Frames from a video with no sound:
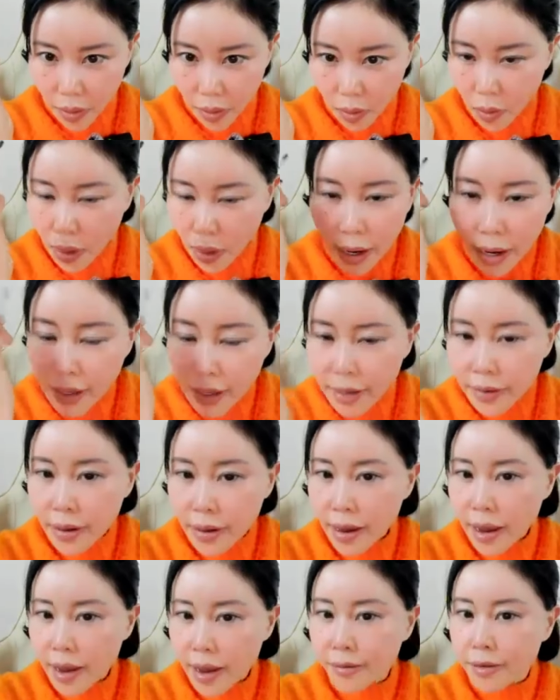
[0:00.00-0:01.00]
Or anything,
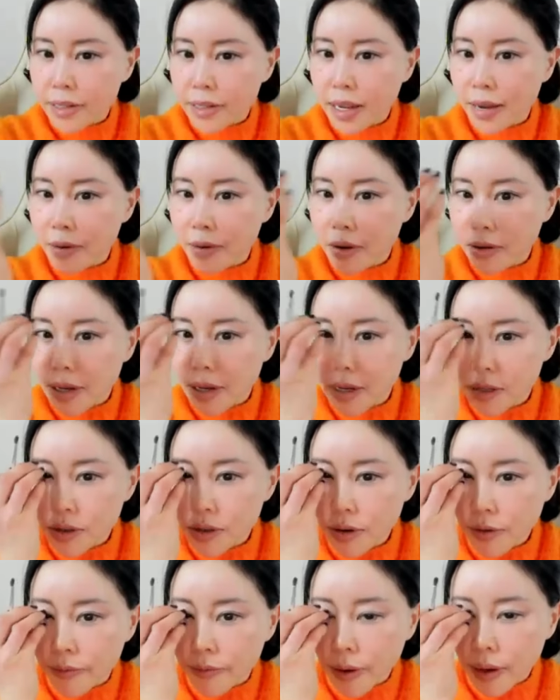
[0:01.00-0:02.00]
every time you touch
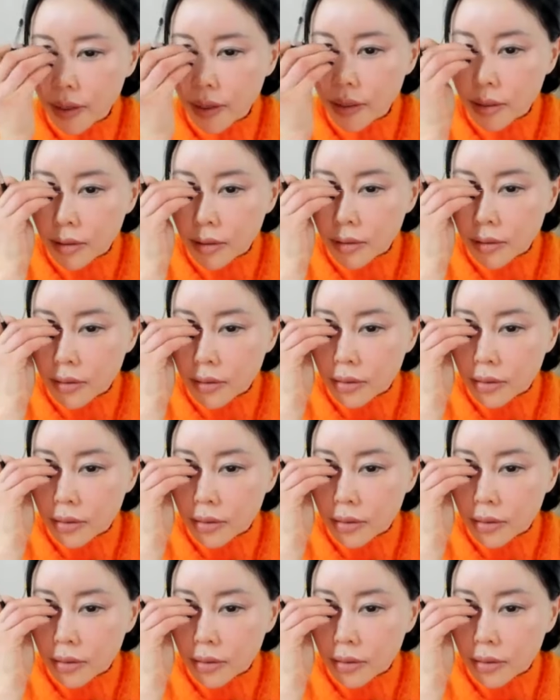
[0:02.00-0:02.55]
your face,